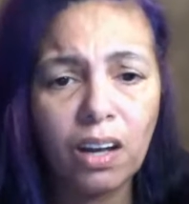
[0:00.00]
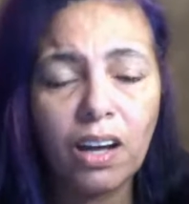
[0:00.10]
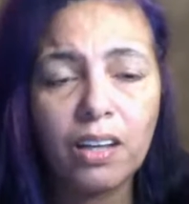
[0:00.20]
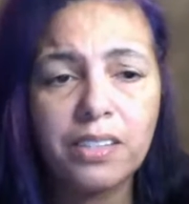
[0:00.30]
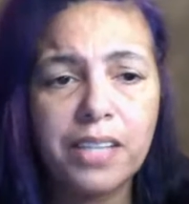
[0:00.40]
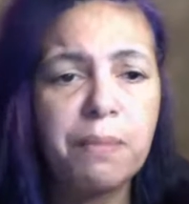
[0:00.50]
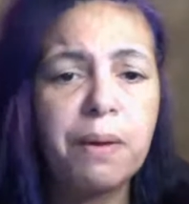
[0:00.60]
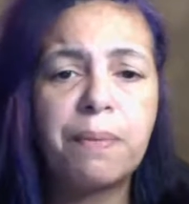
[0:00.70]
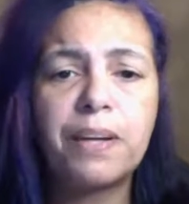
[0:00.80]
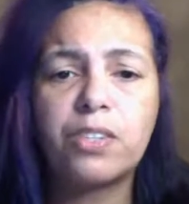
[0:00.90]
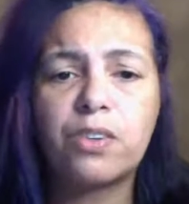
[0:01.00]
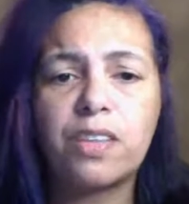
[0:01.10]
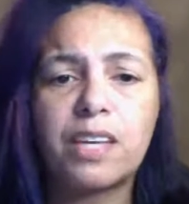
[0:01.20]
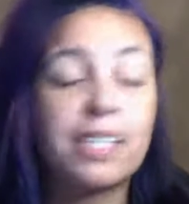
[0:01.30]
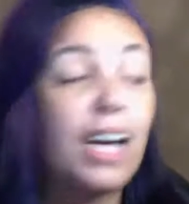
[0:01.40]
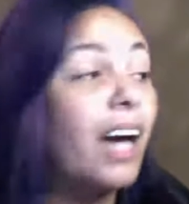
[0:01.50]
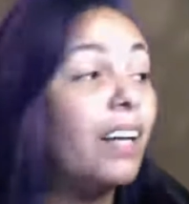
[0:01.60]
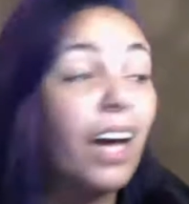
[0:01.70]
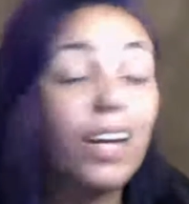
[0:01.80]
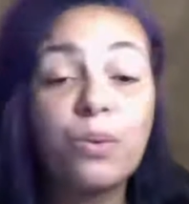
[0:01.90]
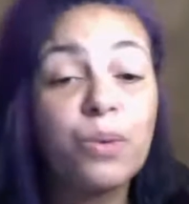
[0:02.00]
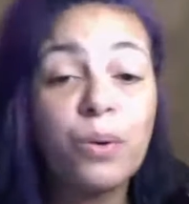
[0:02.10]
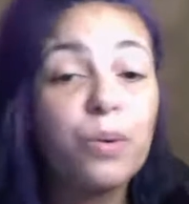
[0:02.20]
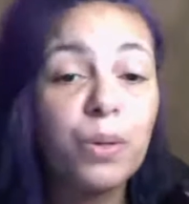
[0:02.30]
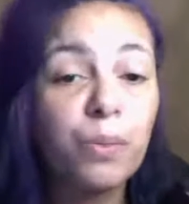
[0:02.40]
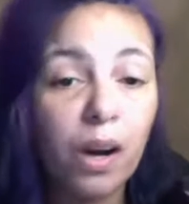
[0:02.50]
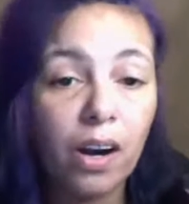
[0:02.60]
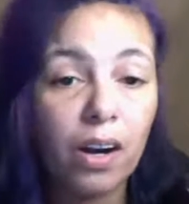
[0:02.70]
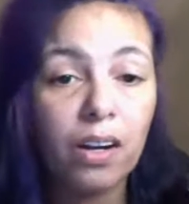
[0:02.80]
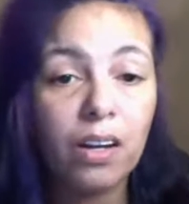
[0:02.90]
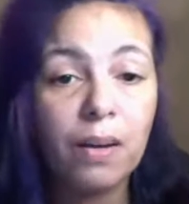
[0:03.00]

Send me a picture of this. I don't know who you are.